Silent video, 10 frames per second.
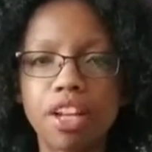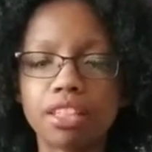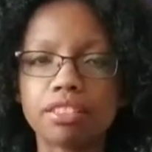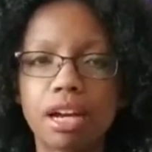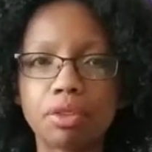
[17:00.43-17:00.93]

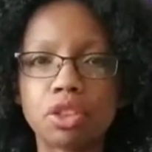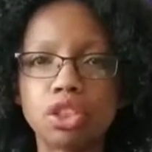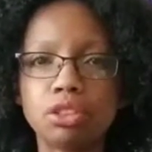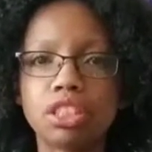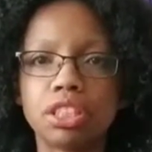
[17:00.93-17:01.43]
as I was a
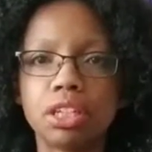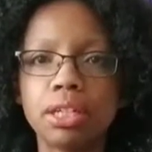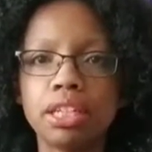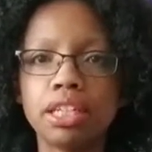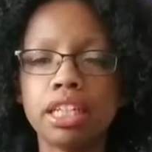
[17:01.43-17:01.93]
junior
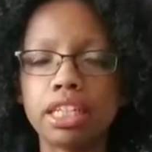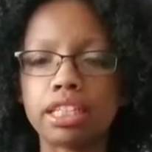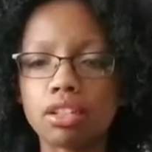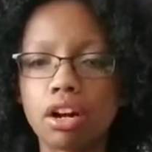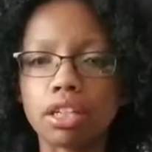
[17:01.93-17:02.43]

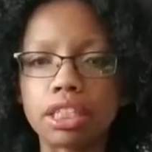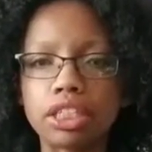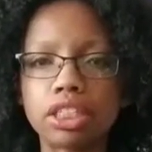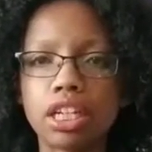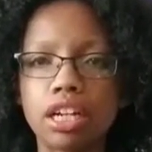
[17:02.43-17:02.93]
in
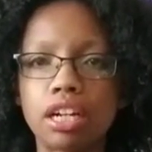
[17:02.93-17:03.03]
college,